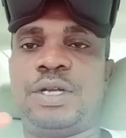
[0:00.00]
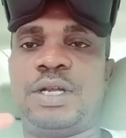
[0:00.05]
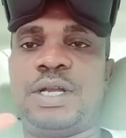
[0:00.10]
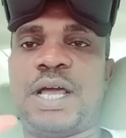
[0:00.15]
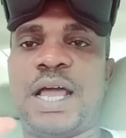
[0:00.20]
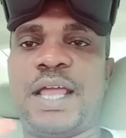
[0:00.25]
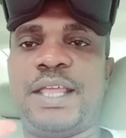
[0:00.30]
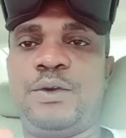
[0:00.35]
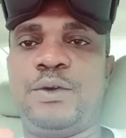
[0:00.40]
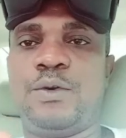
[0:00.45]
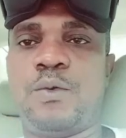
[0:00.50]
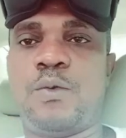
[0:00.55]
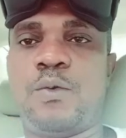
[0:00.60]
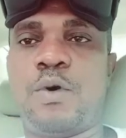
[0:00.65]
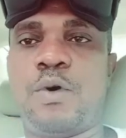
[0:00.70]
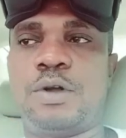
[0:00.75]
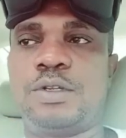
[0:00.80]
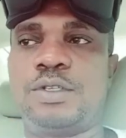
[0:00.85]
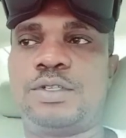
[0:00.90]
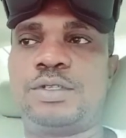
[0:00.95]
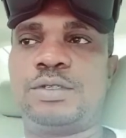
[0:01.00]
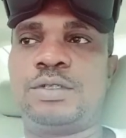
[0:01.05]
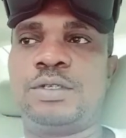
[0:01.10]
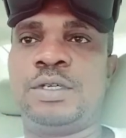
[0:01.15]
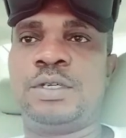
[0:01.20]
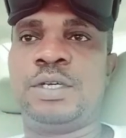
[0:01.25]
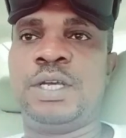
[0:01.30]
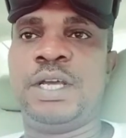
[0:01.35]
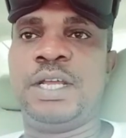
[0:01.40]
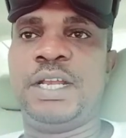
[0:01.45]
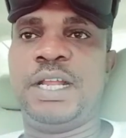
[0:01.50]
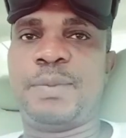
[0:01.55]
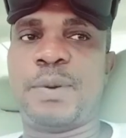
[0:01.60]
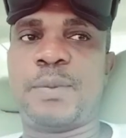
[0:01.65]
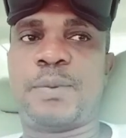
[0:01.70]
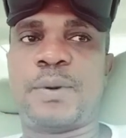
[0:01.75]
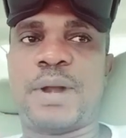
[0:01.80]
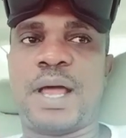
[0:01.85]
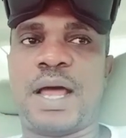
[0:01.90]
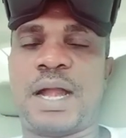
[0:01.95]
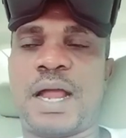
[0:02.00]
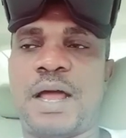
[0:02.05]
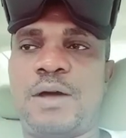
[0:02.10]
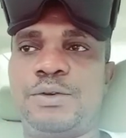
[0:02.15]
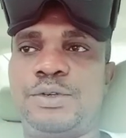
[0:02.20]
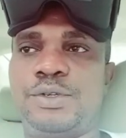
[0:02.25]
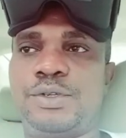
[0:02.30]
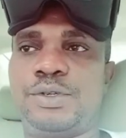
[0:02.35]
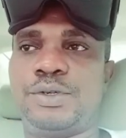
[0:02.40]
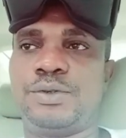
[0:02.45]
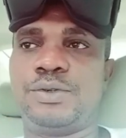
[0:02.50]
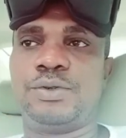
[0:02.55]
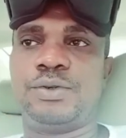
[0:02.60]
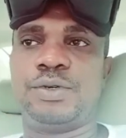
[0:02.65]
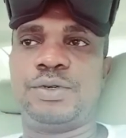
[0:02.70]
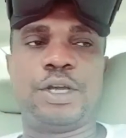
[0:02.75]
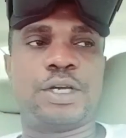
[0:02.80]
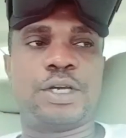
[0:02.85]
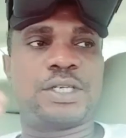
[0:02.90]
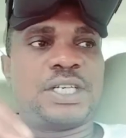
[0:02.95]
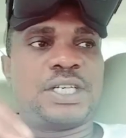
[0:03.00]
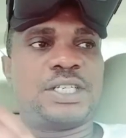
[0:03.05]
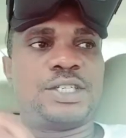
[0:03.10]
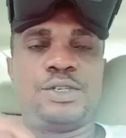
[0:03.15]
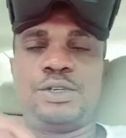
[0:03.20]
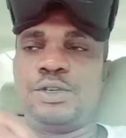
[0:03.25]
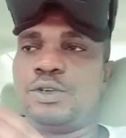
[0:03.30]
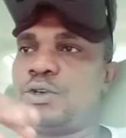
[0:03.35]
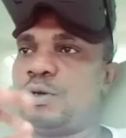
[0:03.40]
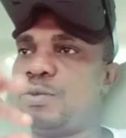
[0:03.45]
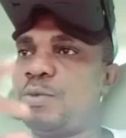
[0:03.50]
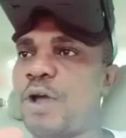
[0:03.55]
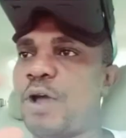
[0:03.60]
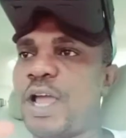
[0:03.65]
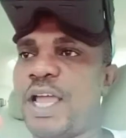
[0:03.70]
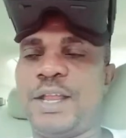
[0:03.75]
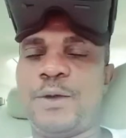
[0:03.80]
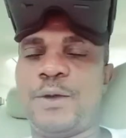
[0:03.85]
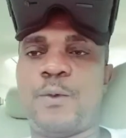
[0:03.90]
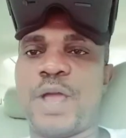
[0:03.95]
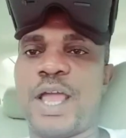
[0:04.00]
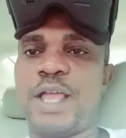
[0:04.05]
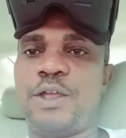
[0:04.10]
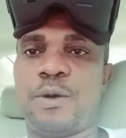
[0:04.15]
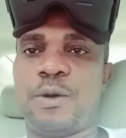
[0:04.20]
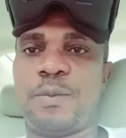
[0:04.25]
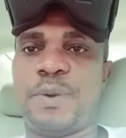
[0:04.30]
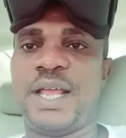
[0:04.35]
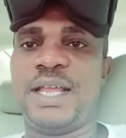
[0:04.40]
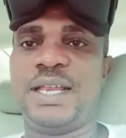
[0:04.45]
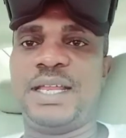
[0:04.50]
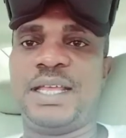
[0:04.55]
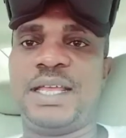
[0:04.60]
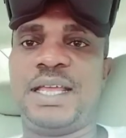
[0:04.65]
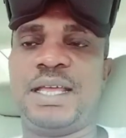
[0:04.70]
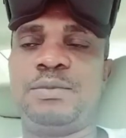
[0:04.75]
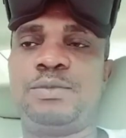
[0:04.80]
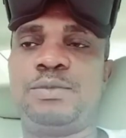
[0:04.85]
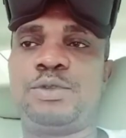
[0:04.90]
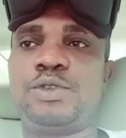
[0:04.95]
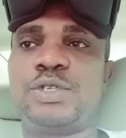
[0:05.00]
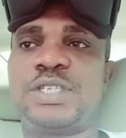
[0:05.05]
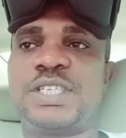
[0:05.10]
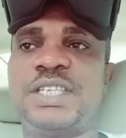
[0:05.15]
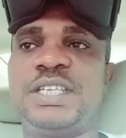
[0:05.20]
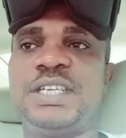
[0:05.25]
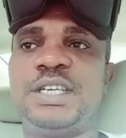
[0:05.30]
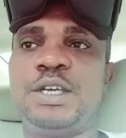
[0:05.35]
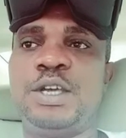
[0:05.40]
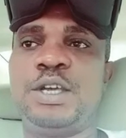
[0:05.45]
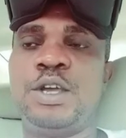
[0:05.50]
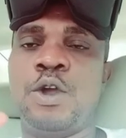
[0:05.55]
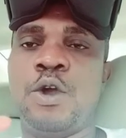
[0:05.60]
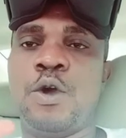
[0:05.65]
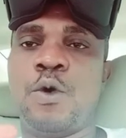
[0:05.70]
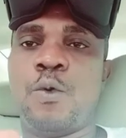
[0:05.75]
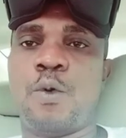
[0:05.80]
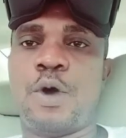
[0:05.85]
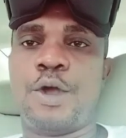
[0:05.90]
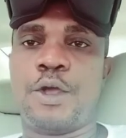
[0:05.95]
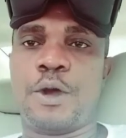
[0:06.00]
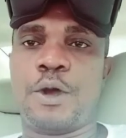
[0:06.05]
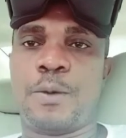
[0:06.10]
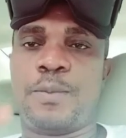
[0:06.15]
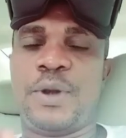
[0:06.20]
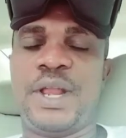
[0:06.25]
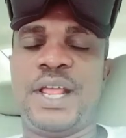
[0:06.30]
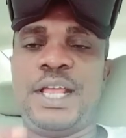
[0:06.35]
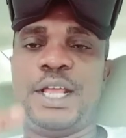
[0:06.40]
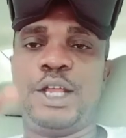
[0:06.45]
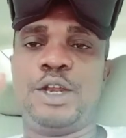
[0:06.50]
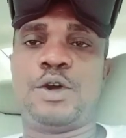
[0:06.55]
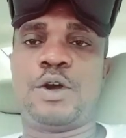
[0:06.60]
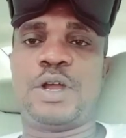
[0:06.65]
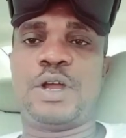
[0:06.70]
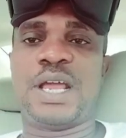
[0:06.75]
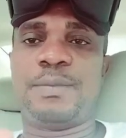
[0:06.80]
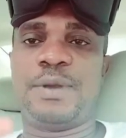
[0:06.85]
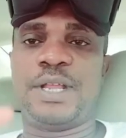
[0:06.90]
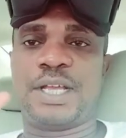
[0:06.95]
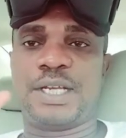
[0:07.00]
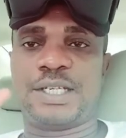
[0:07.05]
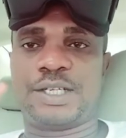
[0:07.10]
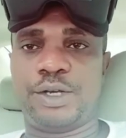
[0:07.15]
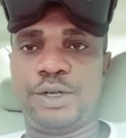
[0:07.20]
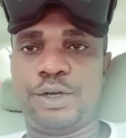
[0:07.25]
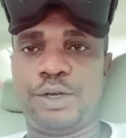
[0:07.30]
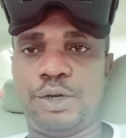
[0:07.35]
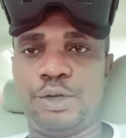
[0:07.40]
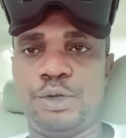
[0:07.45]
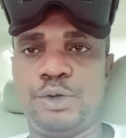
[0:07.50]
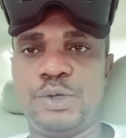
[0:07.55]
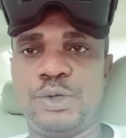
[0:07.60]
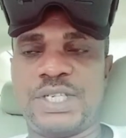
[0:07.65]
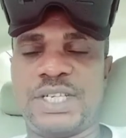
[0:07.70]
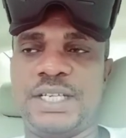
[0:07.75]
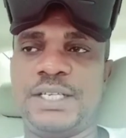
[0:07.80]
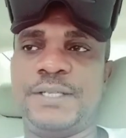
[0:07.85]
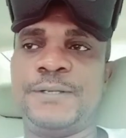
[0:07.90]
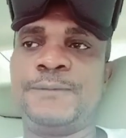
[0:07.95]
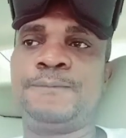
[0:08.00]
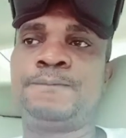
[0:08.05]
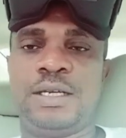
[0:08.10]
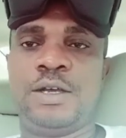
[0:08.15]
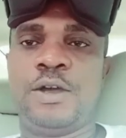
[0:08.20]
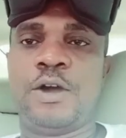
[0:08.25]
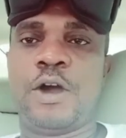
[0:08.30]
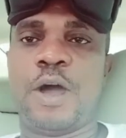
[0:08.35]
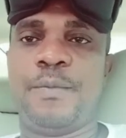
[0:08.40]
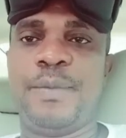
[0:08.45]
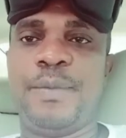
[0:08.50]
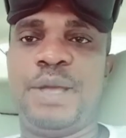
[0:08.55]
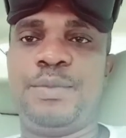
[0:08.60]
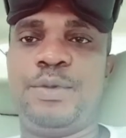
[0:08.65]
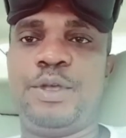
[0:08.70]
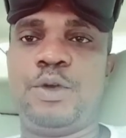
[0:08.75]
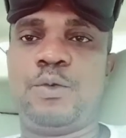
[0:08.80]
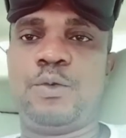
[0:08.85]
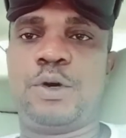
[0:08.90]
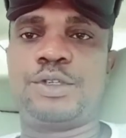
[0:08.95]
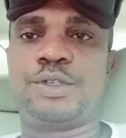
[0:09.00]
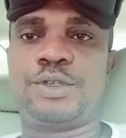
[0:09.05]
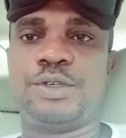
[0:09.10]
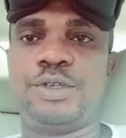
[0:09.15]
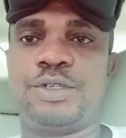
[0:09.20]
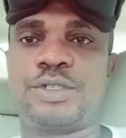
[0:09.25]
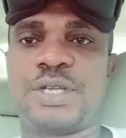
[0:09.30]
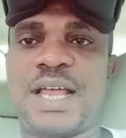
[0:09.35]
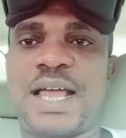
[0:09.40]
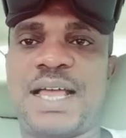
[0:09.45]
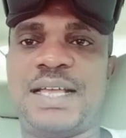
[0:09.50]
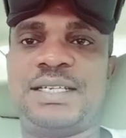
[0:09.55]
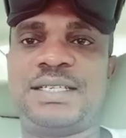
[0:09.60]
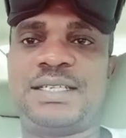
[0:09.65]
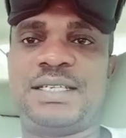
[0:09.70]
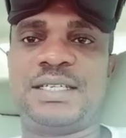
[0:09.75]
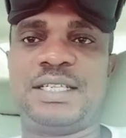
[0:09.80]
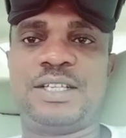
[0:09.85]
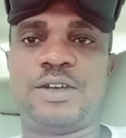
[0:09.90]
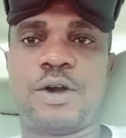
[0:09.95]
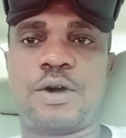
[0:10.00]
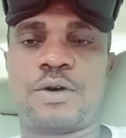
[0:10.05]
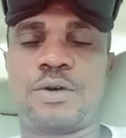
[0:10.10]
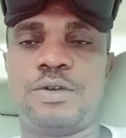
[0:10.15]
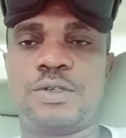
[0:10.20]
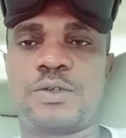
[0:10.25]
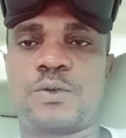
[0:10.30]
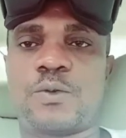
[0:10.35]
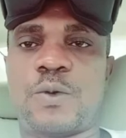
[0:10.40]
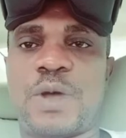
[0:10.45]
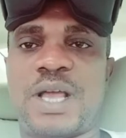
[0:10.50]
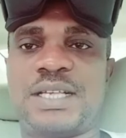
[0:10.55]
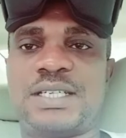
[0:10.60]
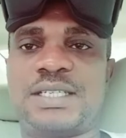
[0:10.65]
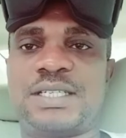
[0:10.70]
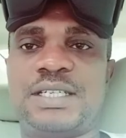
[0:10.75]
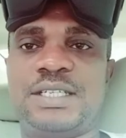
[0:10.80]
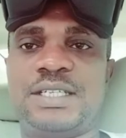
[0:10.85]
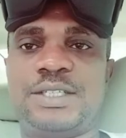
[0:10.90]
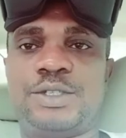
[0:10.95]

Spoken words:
and you want the people around you in your sitting room or anywhere you're playing the game to see what you're playing or the application you're using, or maybe you want to utilize the Oculus Quest to